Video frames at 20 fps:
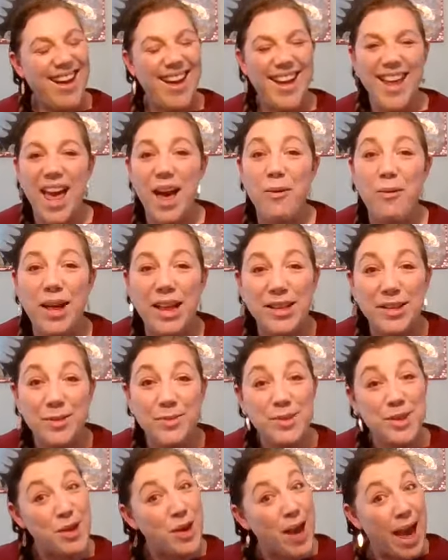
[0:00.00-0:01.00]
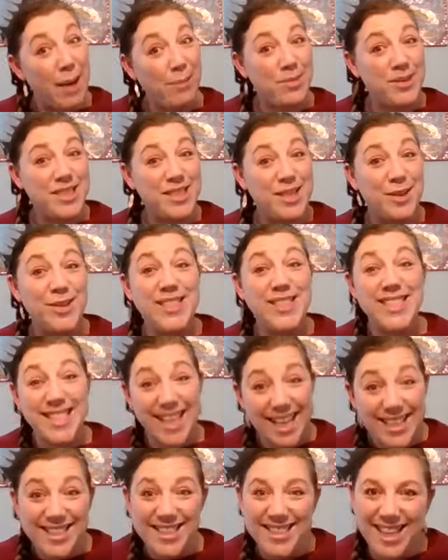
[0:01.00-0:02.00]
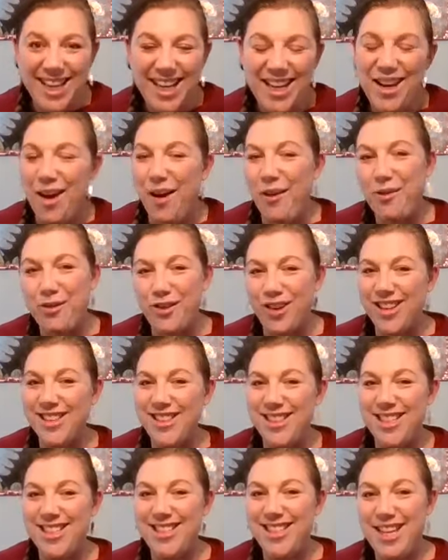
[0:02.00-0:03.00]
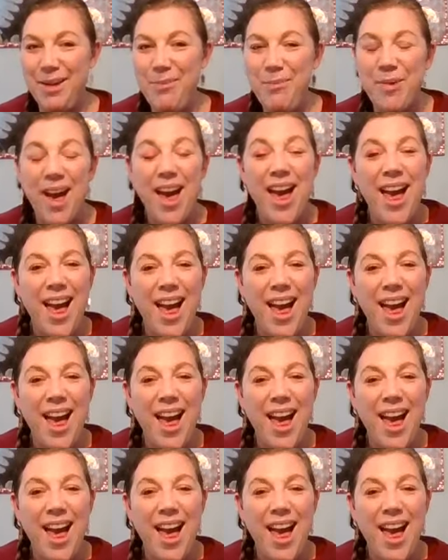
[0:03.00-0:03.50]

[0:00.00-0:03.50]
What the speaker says: and welcome to episode 16 of Rustie Sheep.